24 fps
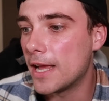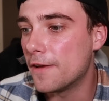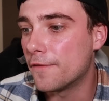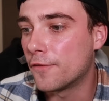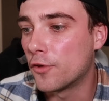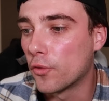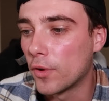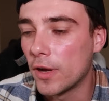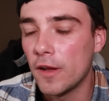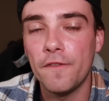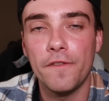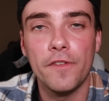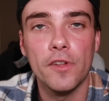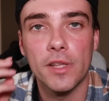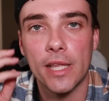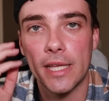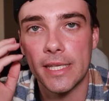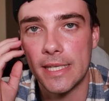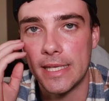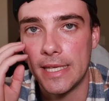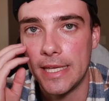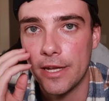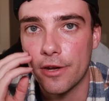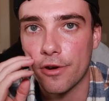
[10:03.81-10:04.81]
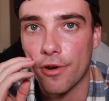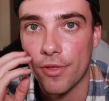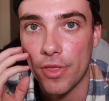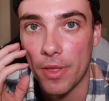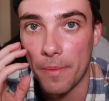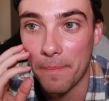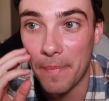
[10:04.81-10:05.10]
If Greenfield has a year on the